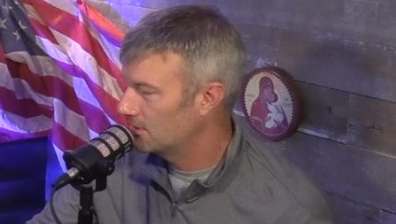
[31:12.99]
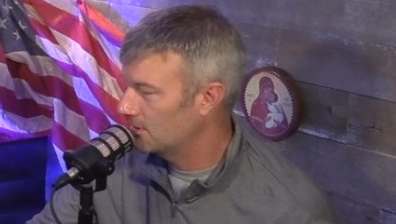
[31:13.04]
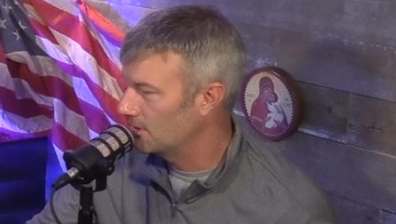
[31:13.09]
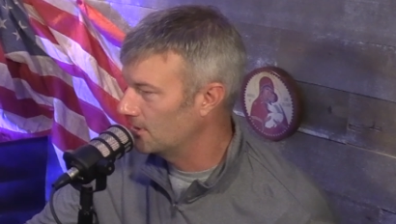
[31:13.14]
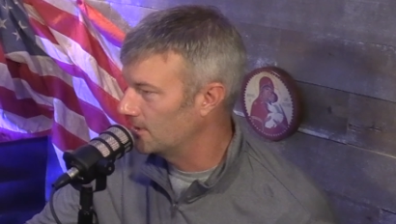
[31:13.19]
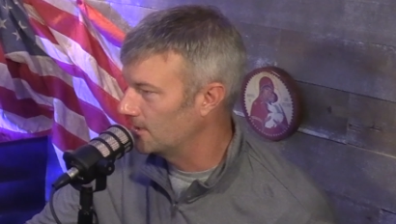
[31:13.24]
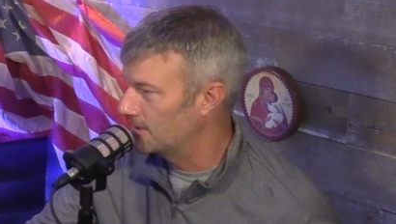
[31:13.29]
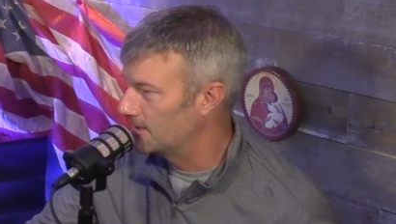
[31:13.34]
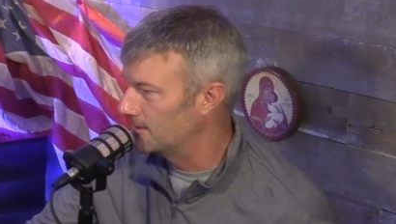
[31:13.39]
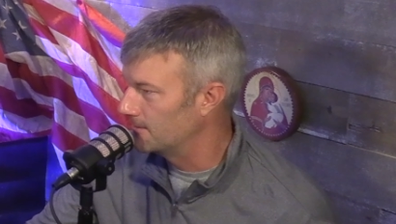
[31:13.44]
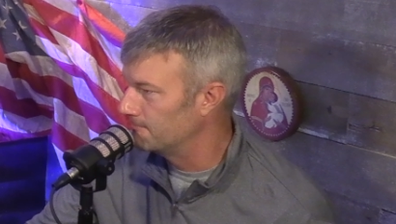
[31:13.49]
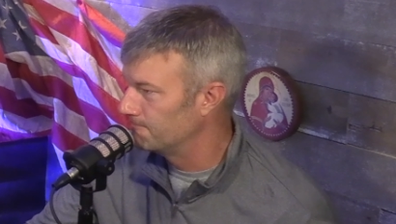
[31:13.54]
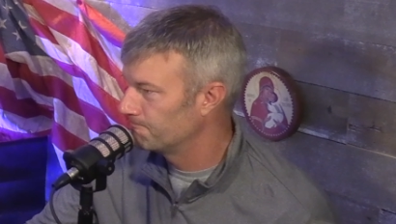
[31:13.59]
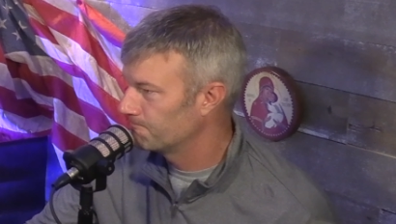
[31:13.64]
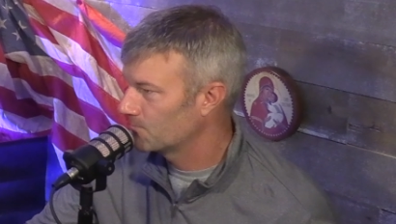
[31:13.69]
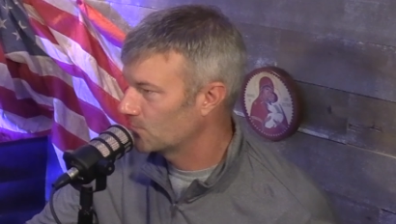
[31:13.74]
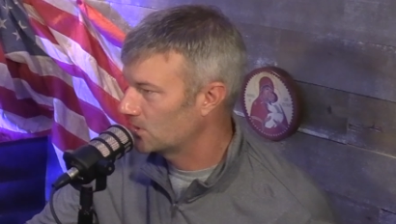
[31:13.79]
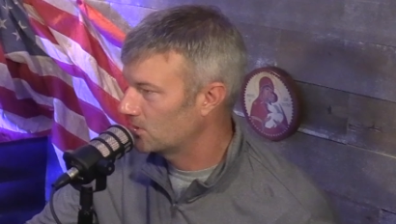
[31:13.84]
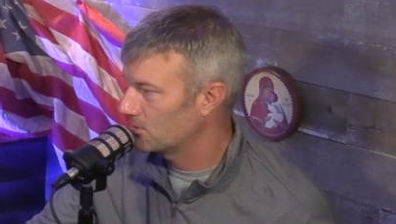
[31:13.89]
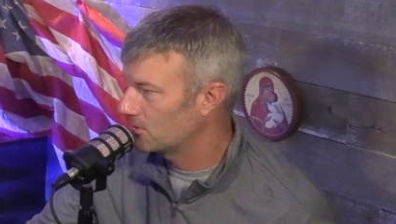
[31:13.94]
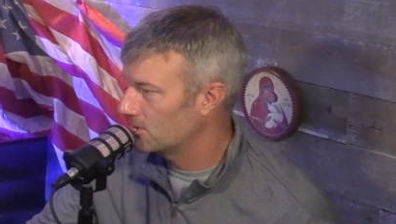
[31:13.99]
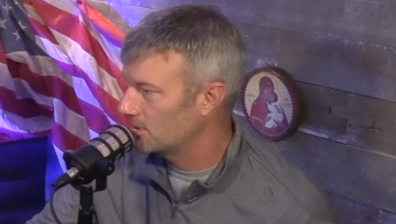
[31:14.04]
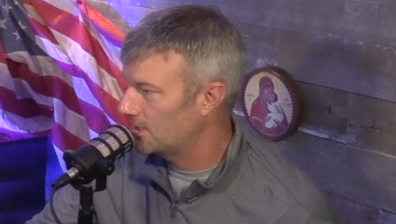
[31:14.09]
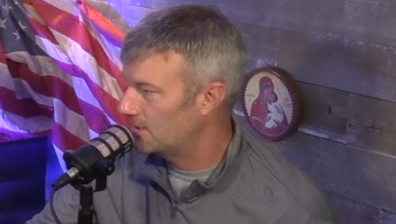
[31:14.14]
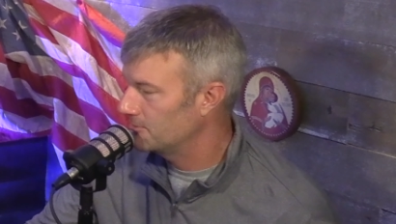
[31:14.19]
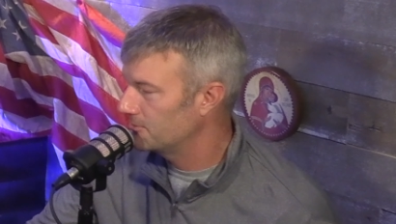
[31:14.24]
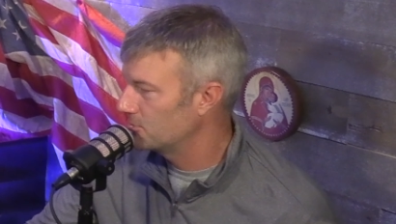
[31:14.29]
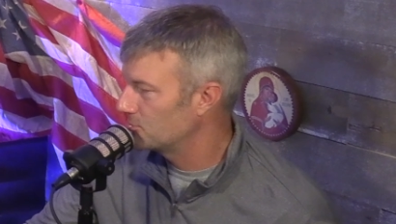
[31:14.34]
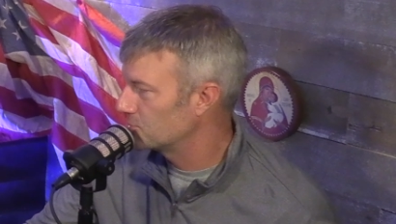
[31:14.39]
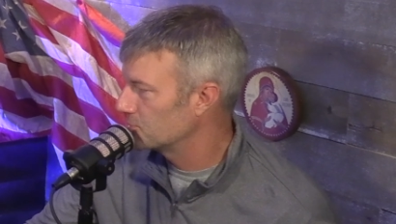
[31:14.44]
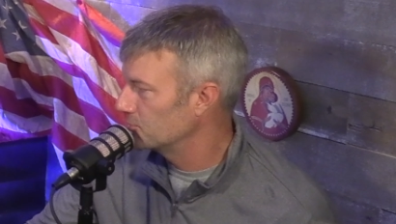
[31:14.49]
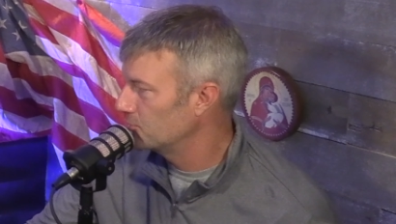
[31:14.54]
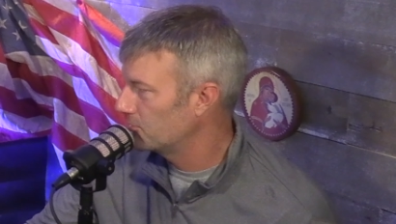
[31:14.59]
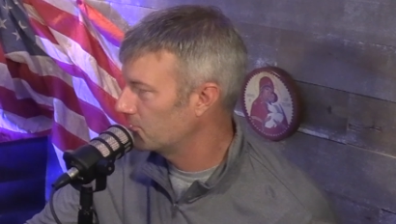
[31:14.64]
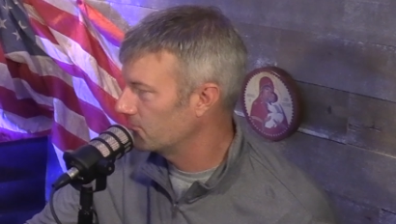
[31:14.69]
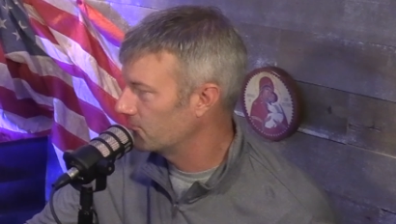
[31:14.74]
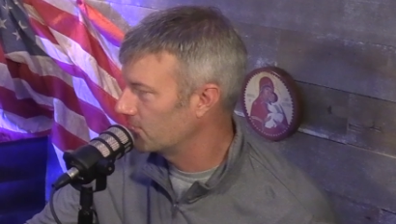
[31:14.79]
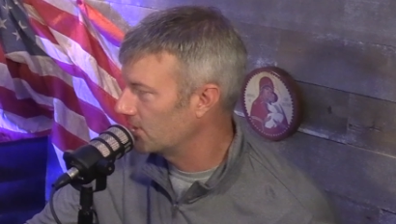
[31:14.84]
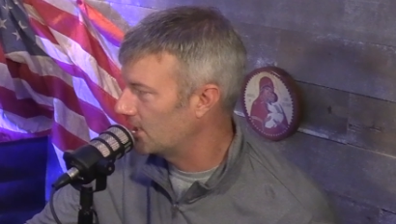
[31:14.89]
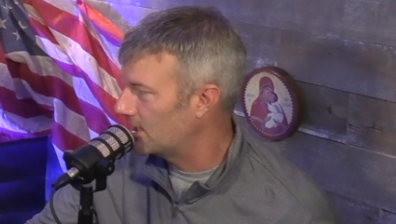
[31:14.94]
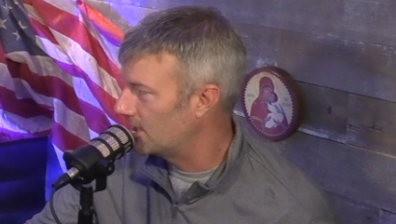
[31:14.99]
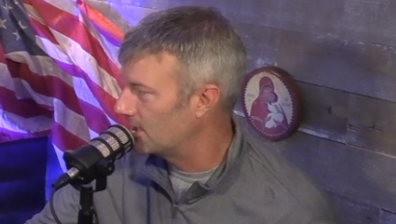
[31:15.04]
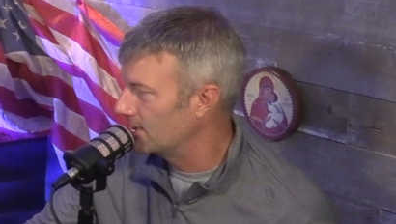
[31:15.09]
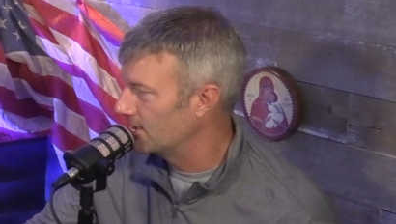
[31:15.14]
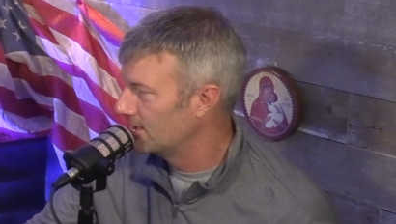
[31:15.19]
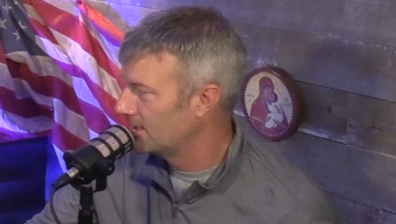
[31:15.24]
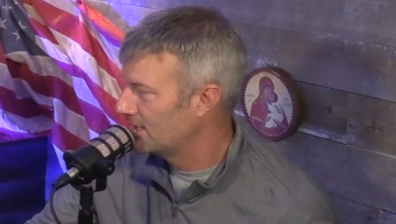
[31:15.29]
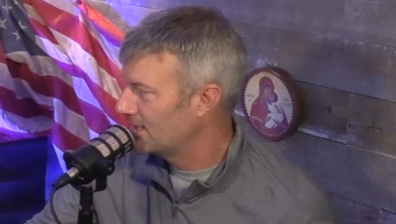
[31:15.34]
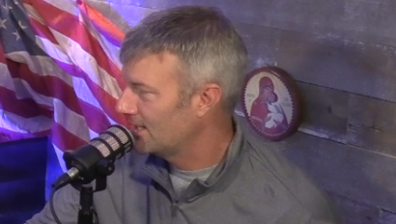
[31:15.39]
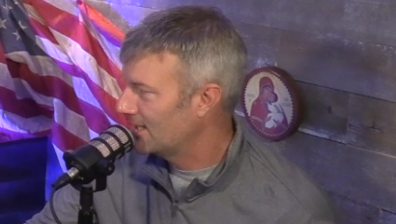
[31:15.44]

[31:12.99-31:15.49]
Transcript: the truth of God.